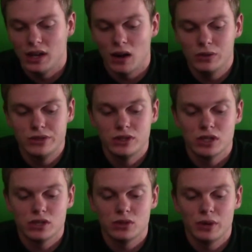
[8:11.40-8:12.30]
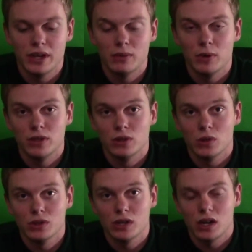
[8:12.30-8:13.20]
then I would suggest throwing in
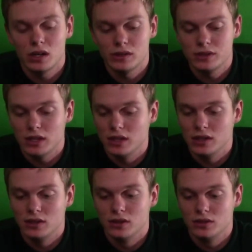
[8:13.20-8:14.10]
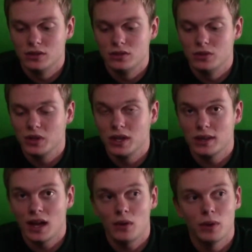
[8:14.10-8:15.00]
one of your older cards and
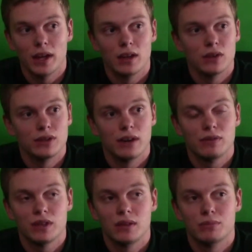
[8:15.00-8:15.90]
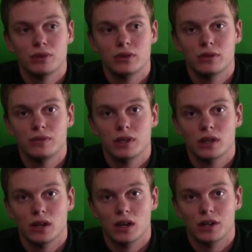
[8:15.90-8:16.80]
doing it that way. It'll definitely
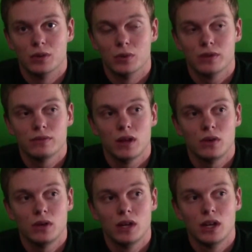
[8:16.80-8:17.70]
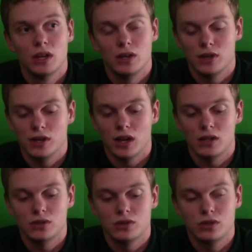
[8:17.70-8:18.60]
improve your workflow. You
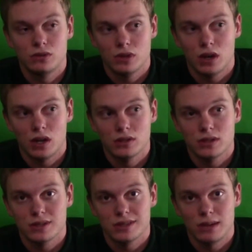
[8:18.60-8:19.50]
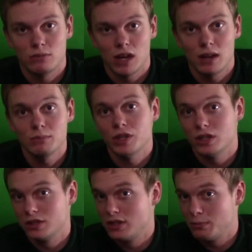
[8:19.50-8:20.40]
cannot use two of the cards at the same
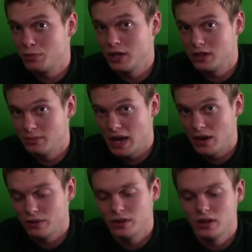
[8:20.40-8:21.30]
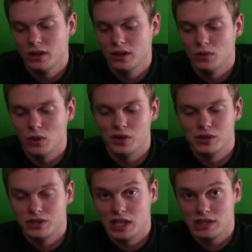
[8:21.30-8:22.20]
time, but you can separate them out,
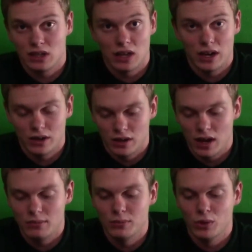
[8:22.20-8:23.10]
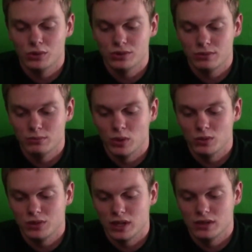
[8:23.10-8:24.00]
whether it's SLI or not.
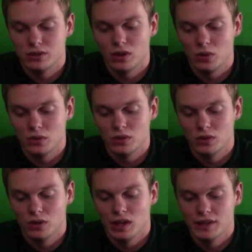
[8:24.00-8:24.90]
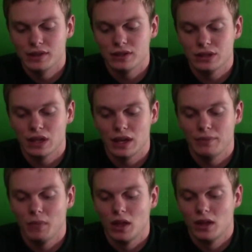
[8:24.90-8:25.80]
Most things don't utilize
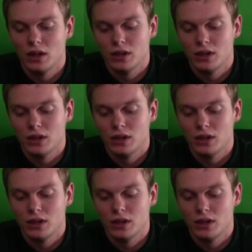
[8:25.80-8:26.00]
SLI.